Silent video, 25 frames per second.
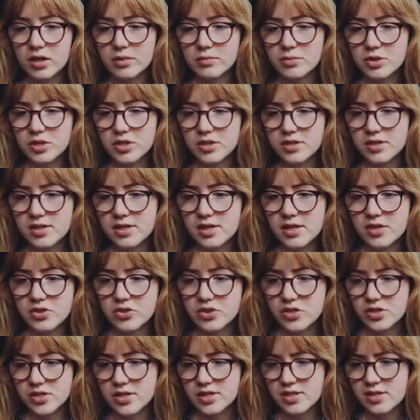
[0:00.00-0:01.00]
I'm just
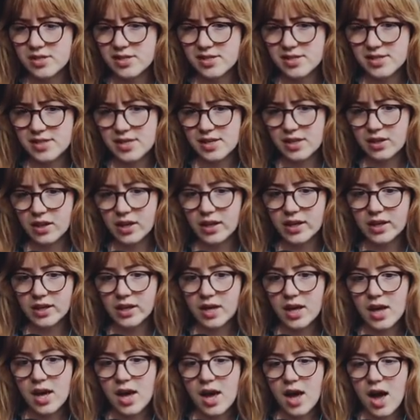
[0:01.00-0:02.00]
interested to see like
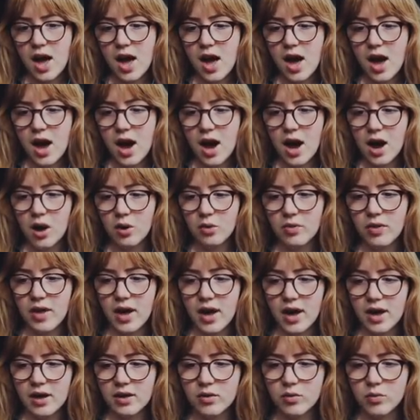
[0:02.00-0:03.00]
how
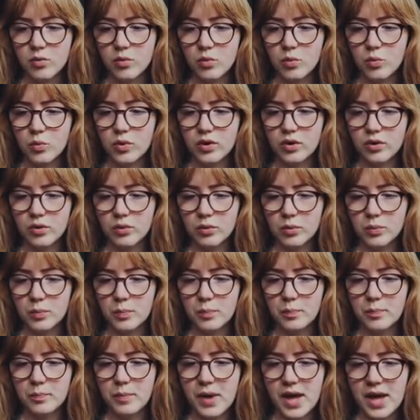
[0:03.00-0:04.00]
that will
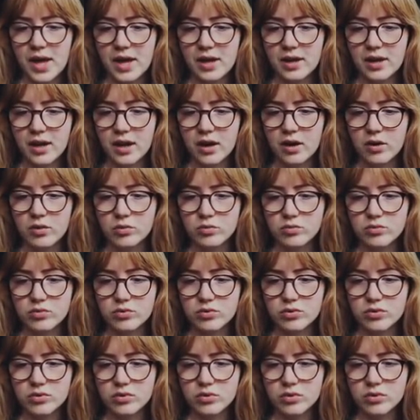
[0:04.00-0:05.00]
pan out.